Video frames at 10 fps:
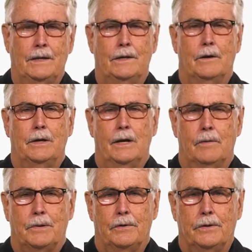you know, you
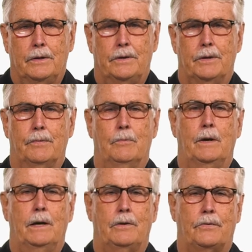have to look different
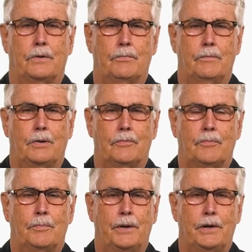ways, different
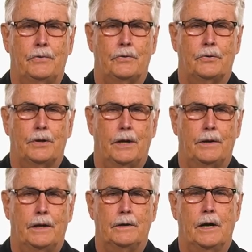different places, and,
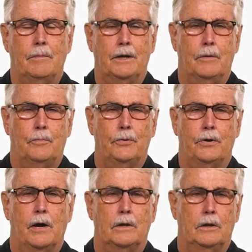and and coming up, we'll
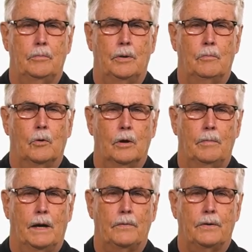talk a little bit more
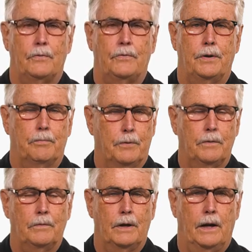about those
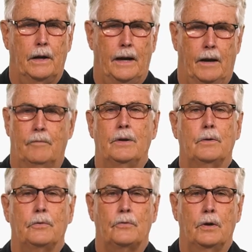different
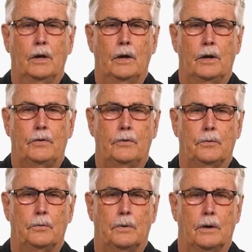avenues
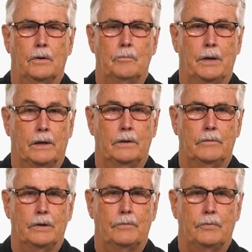to uh, make a
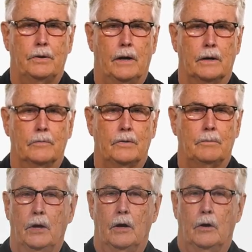living in
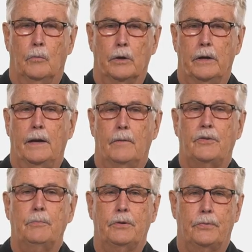photography. We're going to
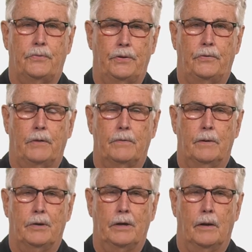have some interesting stuff
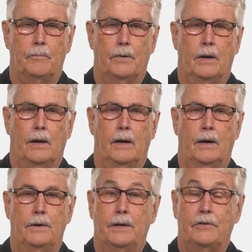coming up.
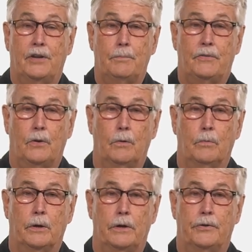Uh, next episode,
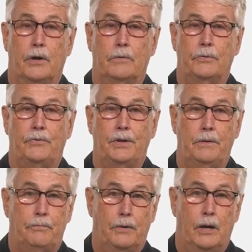we're going to talk with
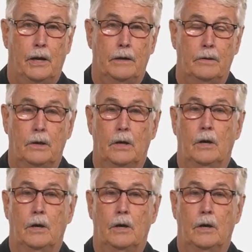Steve Fine,